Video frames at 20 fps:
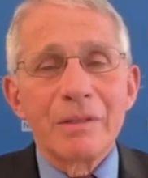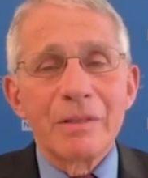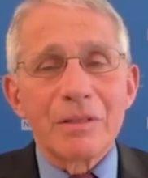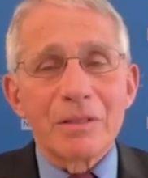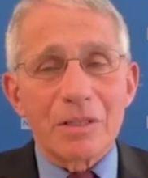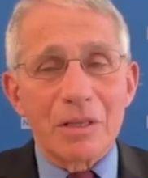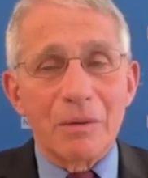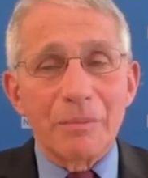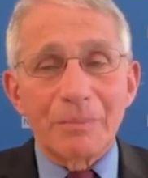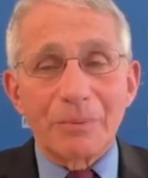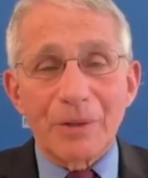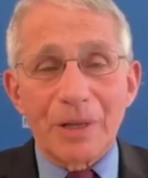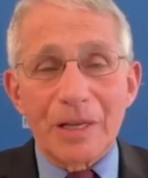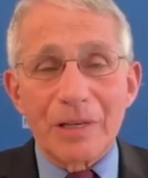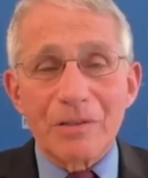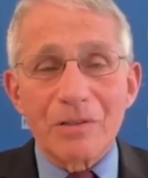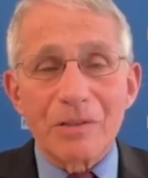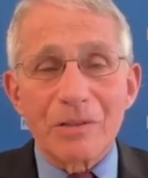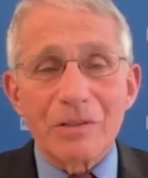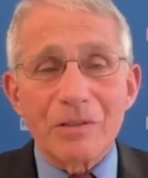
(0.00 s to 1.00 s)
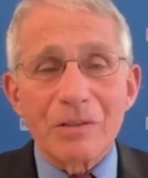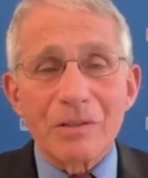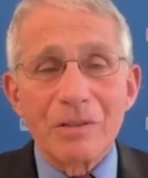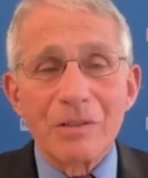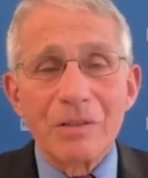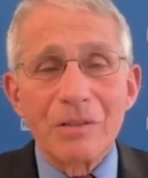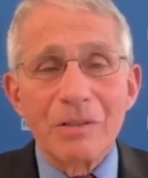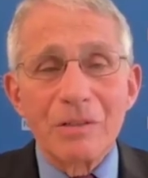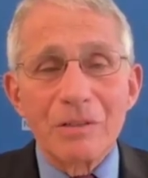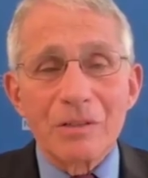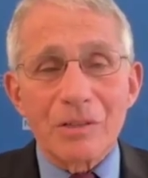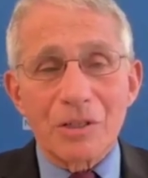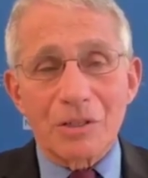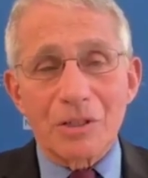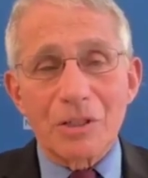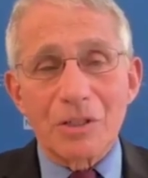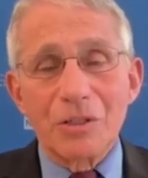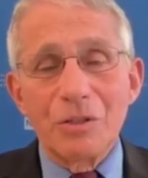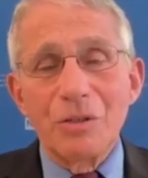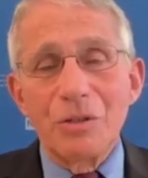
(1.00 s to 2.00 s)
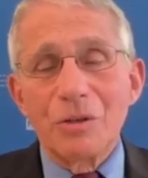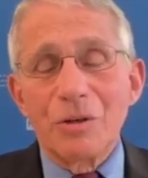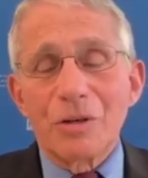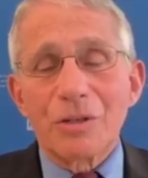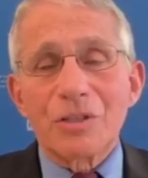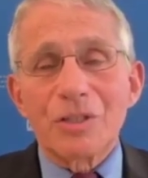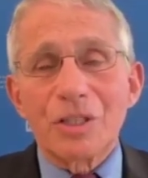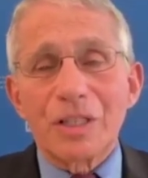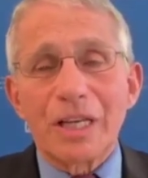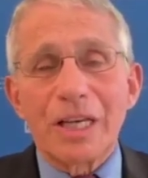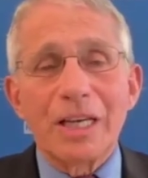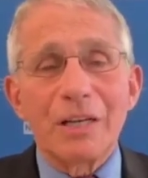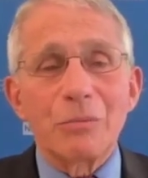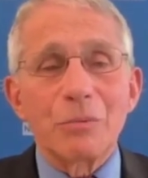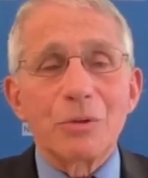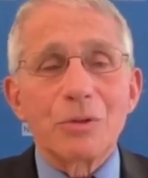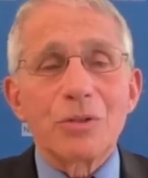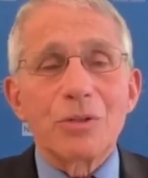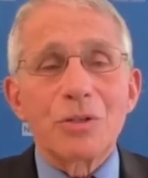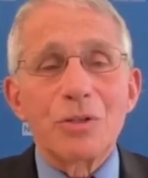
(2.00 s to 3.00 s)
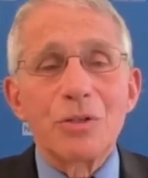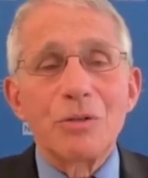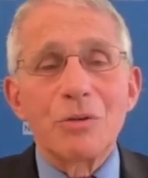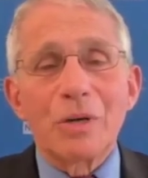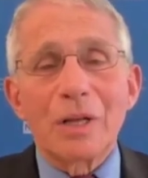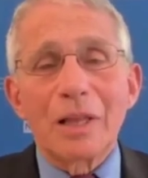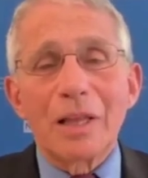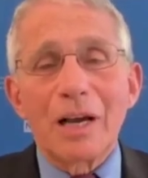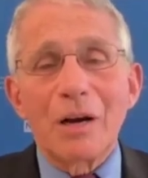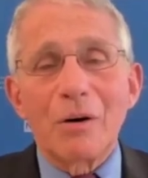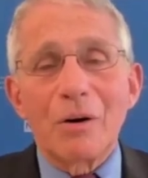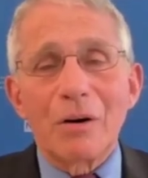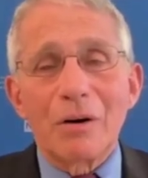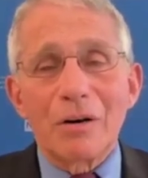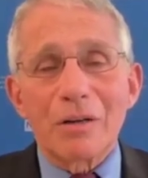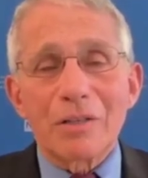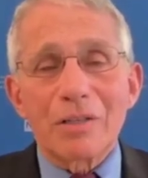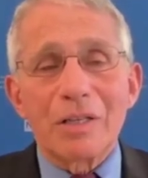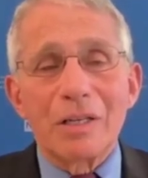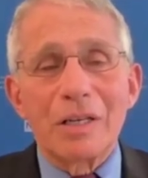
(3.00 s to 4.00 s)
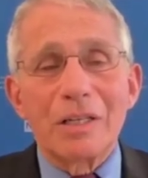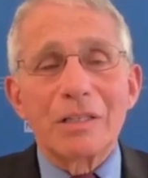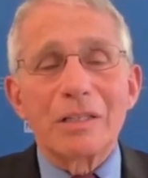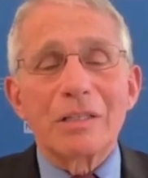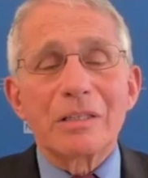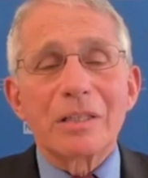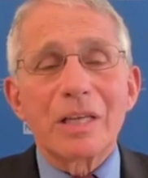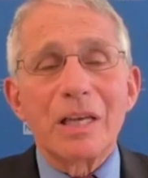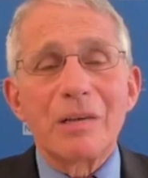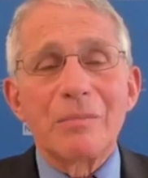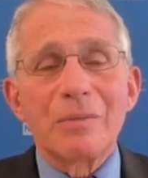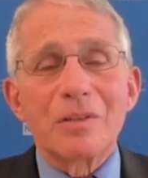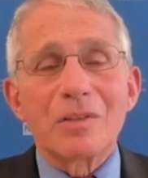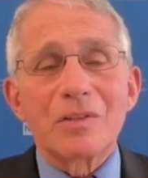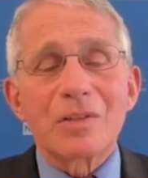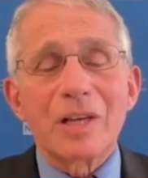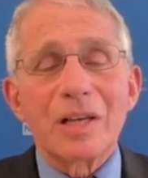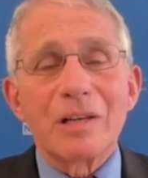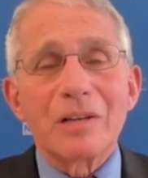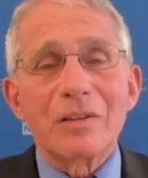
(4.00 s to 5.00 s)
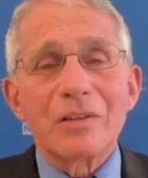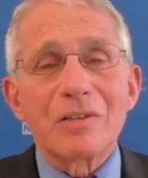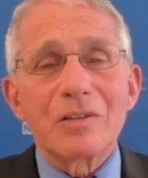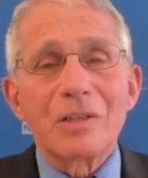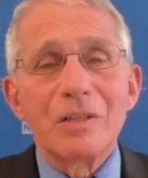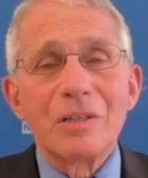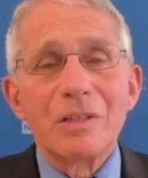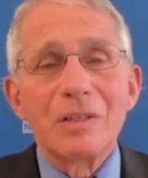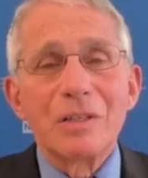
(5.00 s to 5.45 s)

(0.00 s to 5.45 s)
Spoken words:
Some places, such as New York State, will soon allow arts and entertainment centers